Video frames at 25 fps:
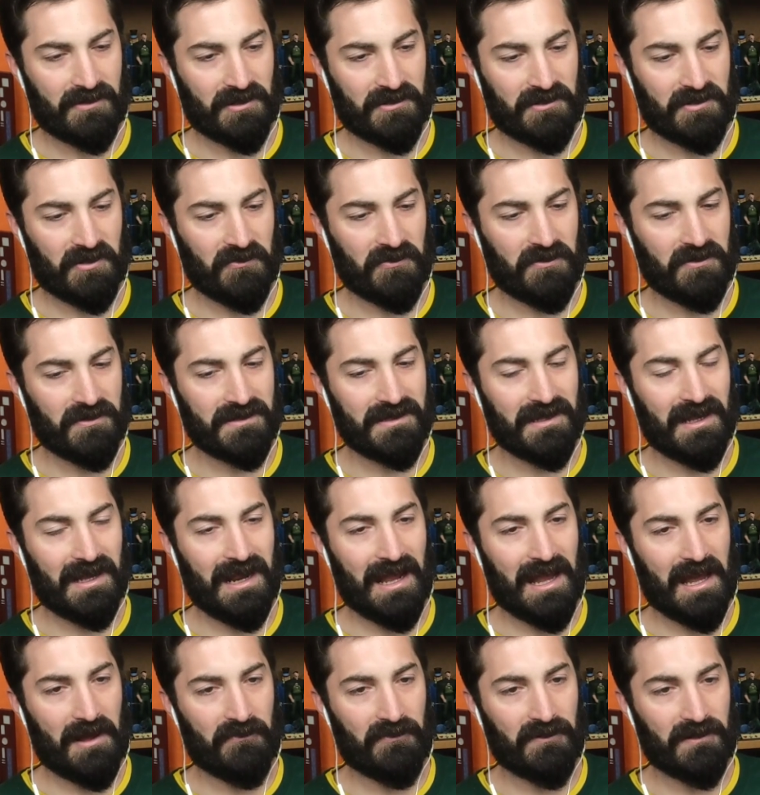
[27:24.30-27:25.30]
Joker's not
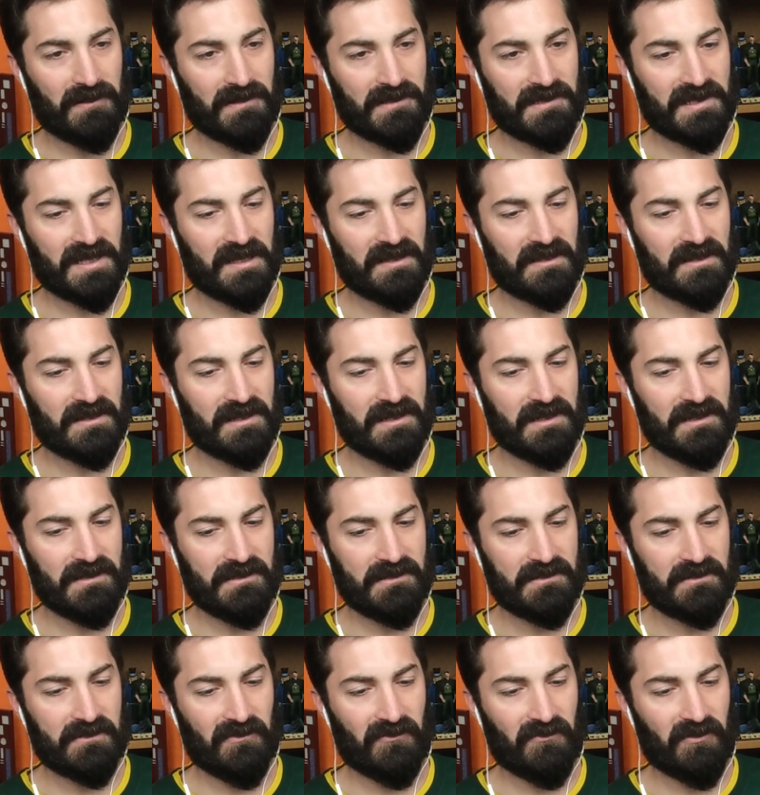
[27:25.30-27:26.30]
happy, to say the
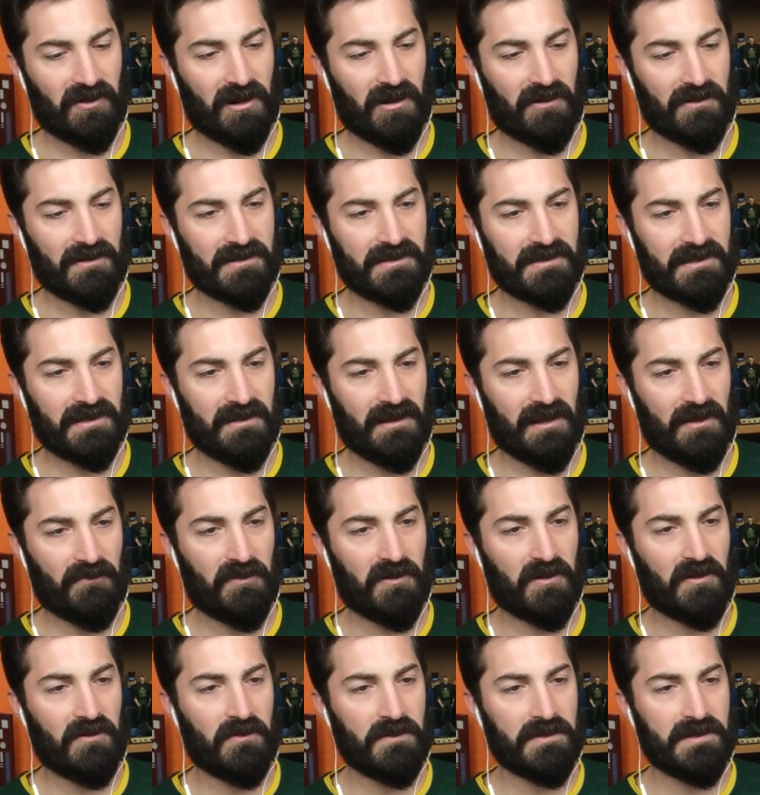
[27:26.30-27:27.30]
least. We already said that.
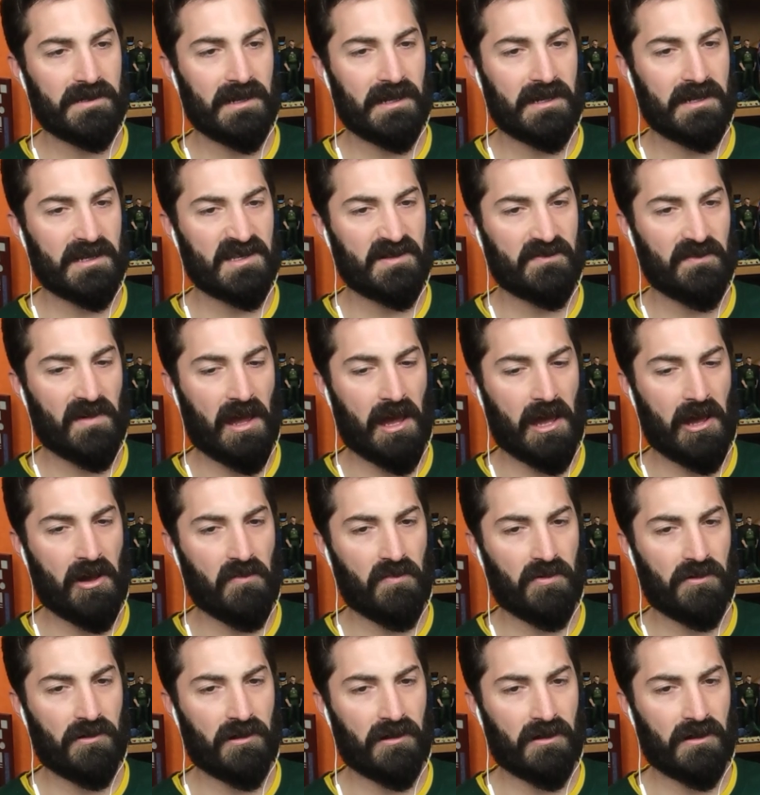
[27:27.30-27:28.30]
But of course, he got a
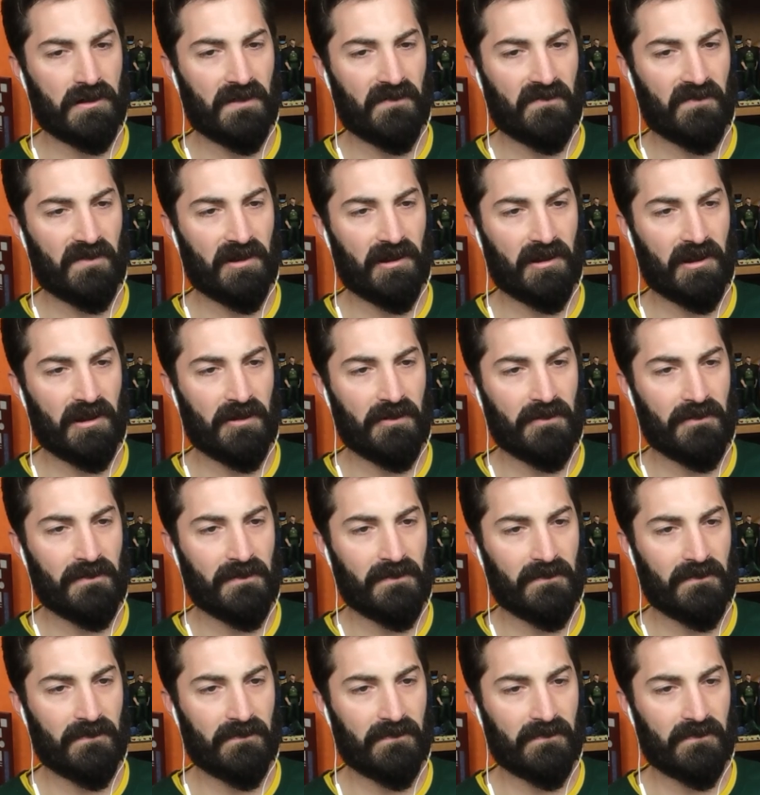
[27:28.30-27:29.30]
smile, put on the veneer
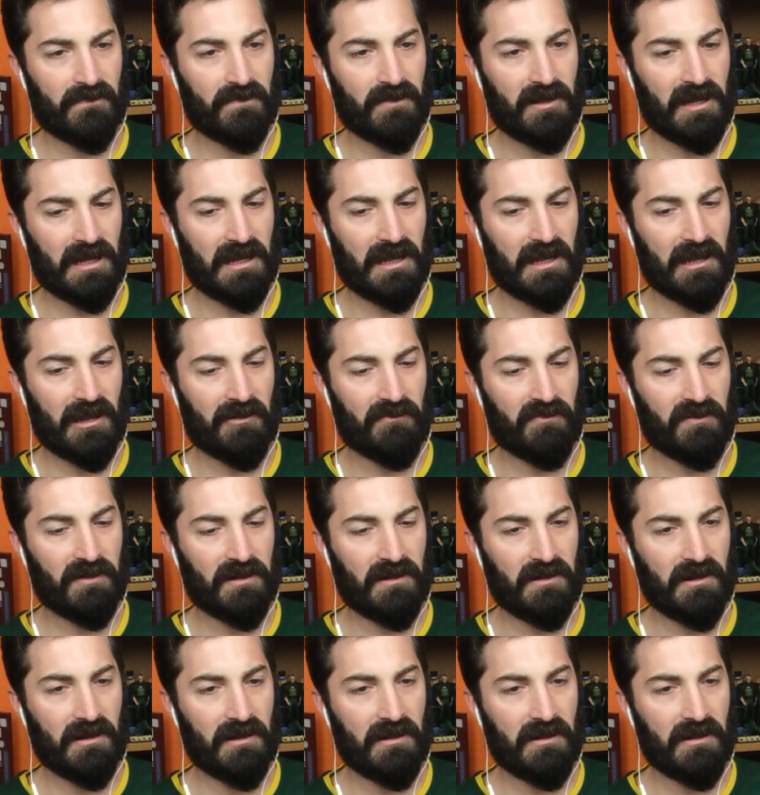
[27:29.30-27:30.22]
of being happy.